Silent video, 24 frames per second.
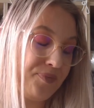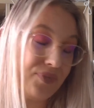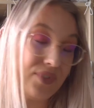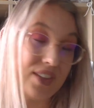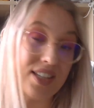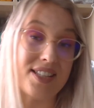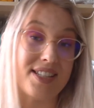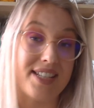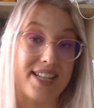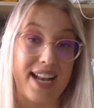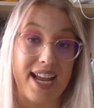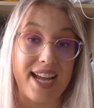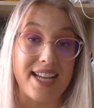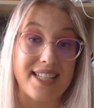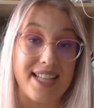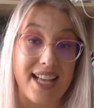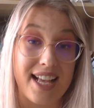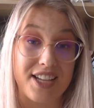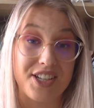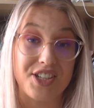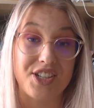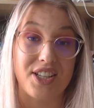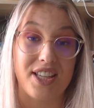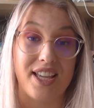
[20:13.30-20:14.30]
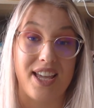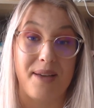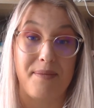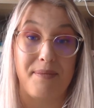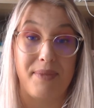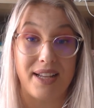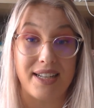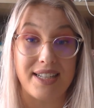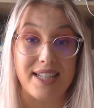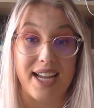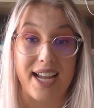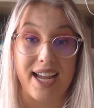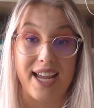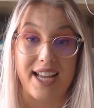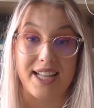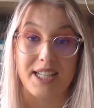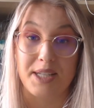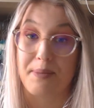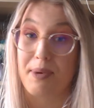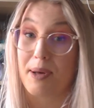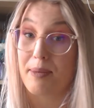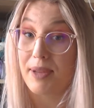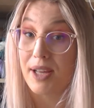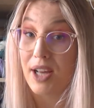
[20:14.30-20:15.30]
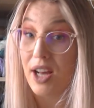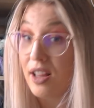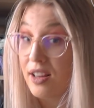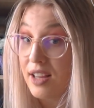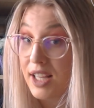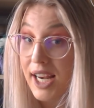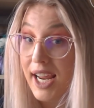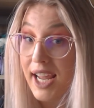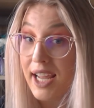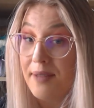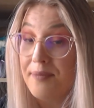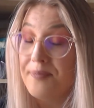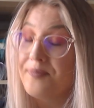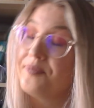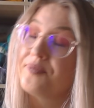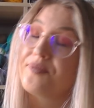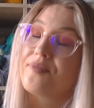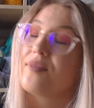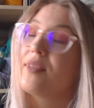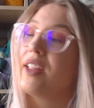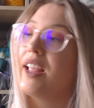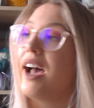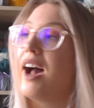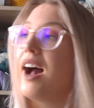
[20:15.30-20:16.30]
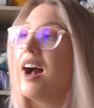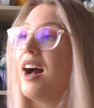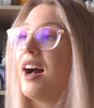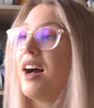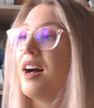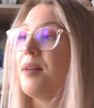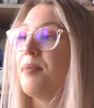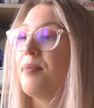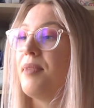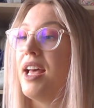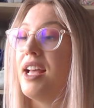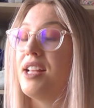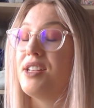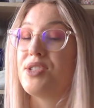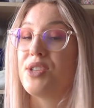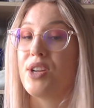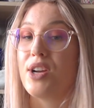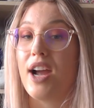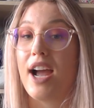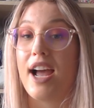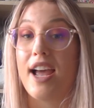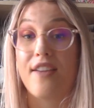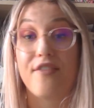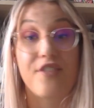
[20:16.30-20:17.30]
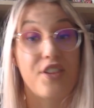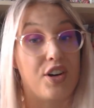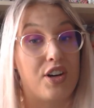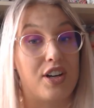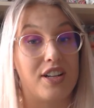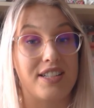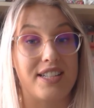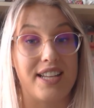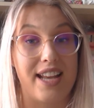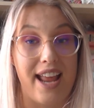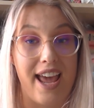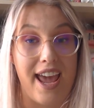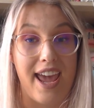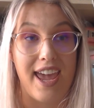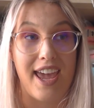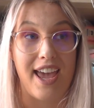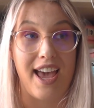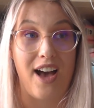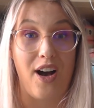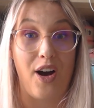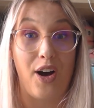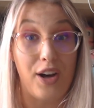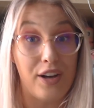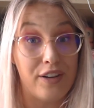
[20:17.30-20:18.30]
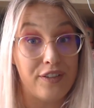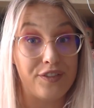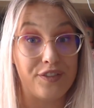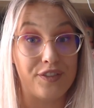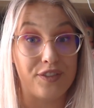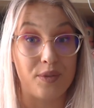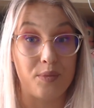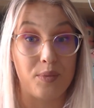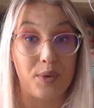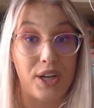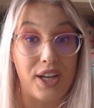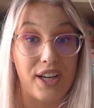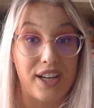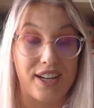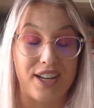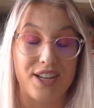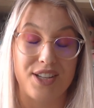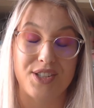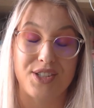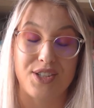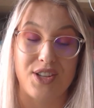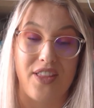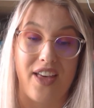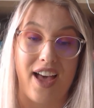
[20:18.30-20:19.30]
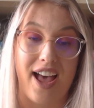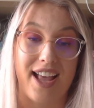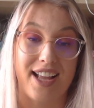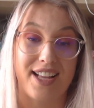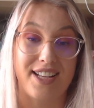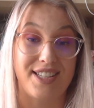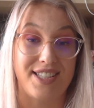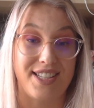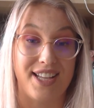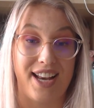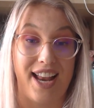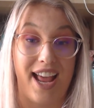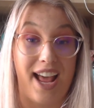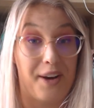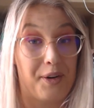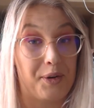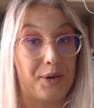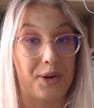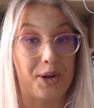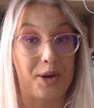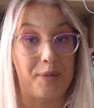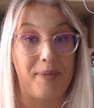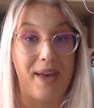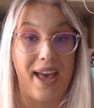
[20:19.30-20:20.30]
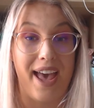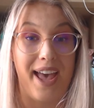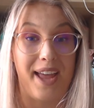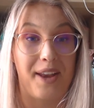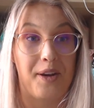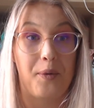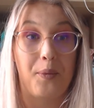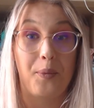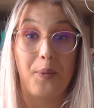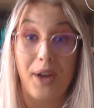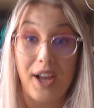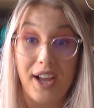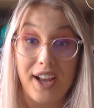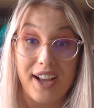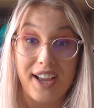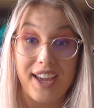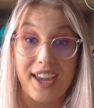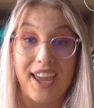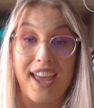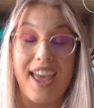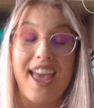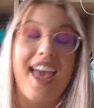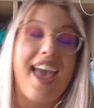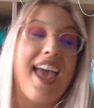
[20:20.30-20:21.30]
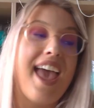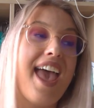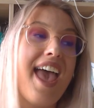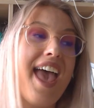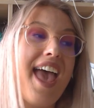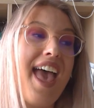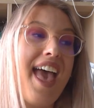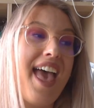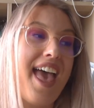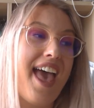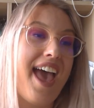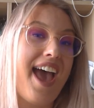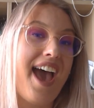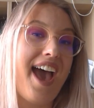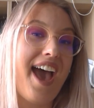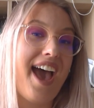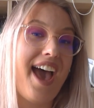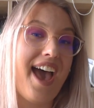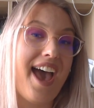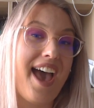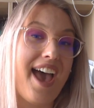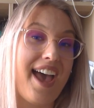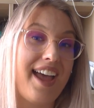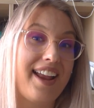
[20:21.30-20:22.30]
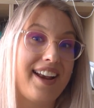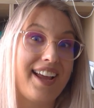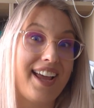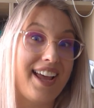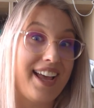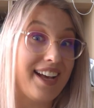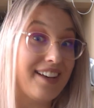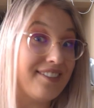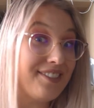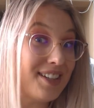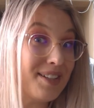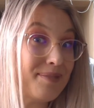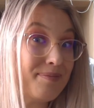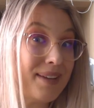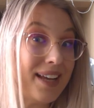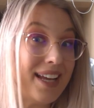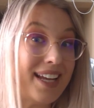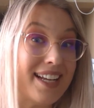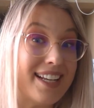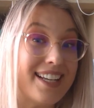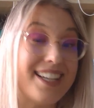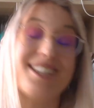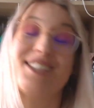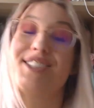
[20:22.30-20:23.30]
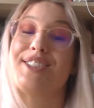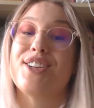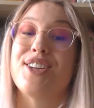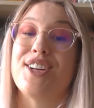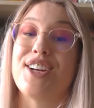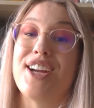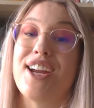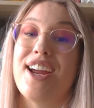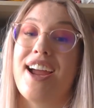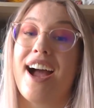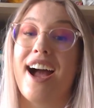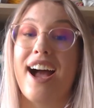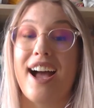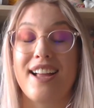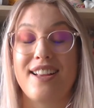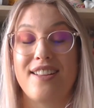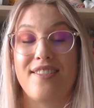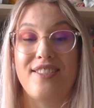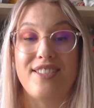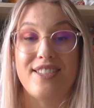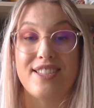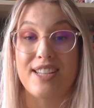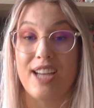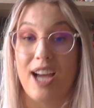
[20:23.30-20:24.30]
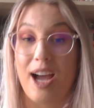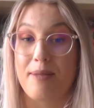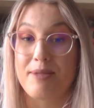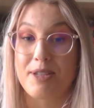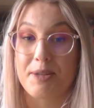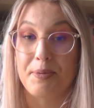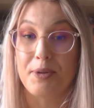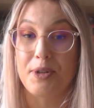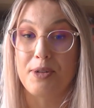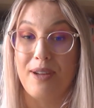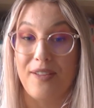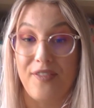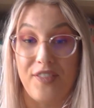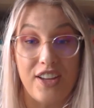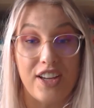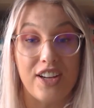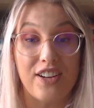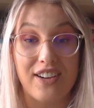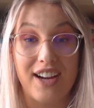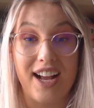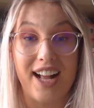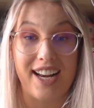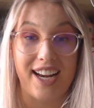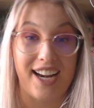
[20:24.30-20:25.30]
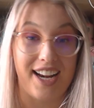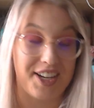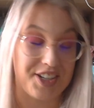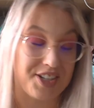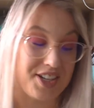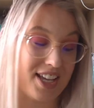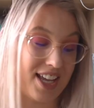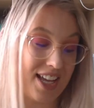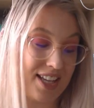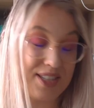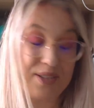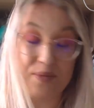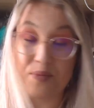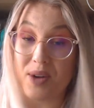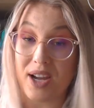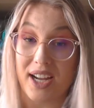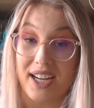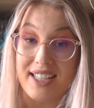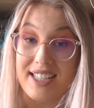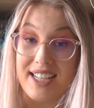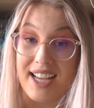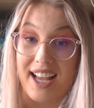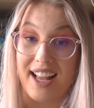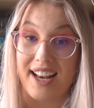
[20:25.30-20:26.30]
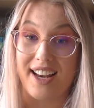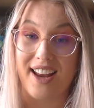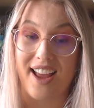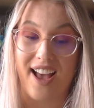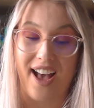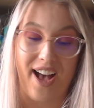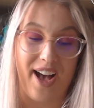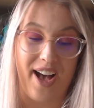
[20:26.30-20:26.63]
Today's actually a Monday. It's a public holiday. And so I've got today off work so that I can sit at home and work. And I haven't been. So time to pull my finger out and actually get some work done,